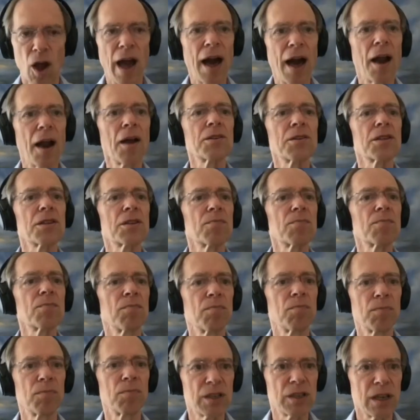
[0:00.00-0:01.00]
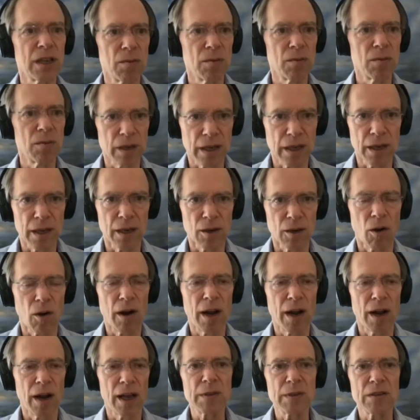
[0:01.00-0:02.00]
How does this scene begin?
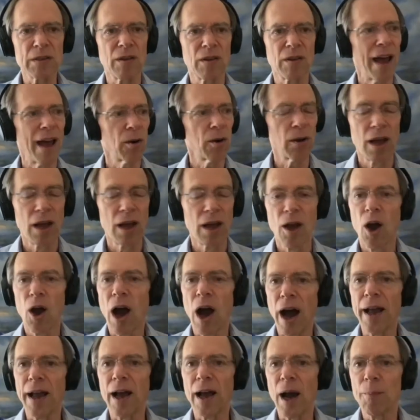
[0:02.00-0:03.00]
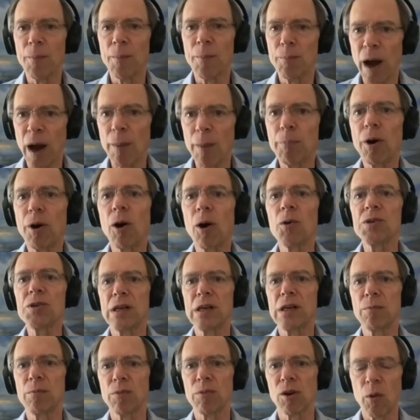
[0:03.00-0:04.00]
Or I ask myself, how do I, I, I
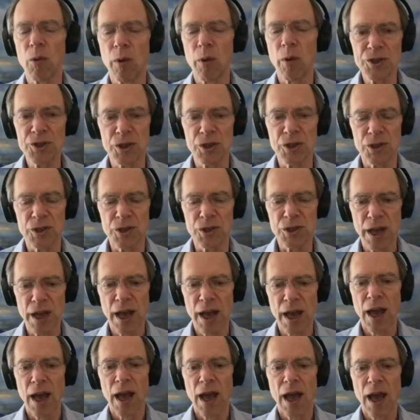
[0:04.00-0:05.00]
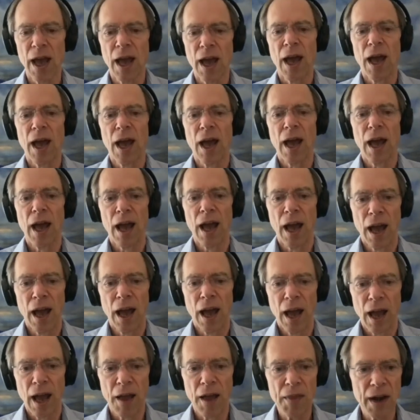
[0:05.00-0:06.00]
pose a number of questions.
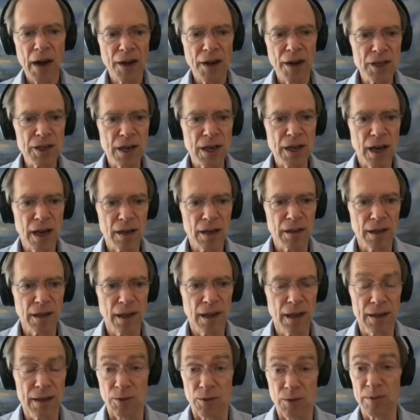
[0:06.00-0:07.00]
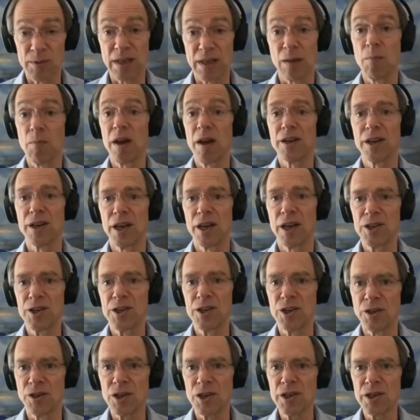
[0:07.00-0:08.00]
And then I just kind of, it's almost like
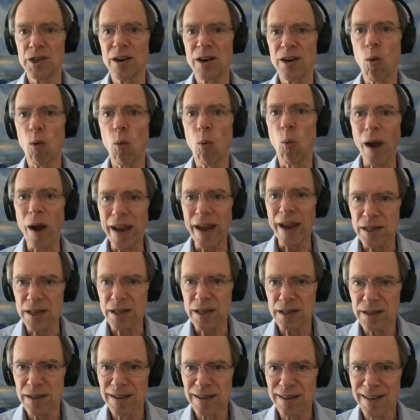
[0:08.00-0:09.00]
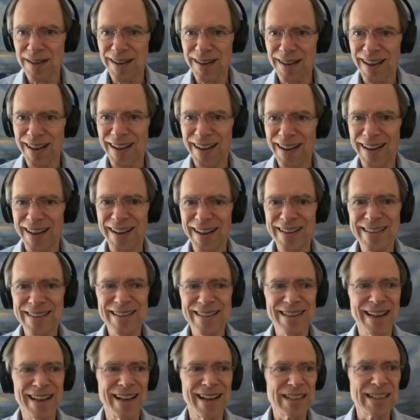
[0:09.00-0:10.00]
meditation. I just kind of wait.
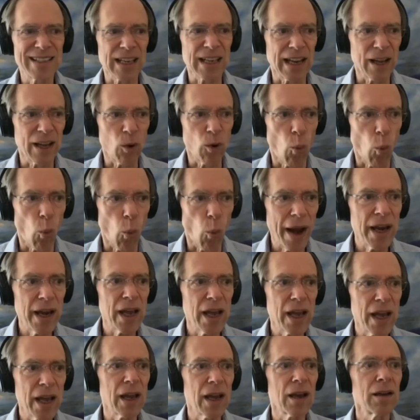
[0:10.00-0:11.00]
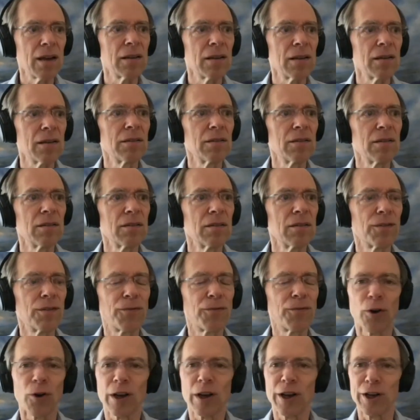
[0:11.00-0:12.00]
It's, it's like waiting
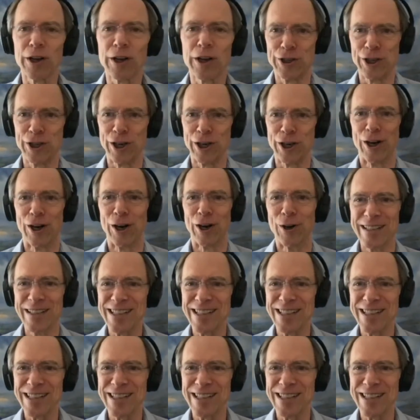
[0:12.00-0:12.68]
for Godot.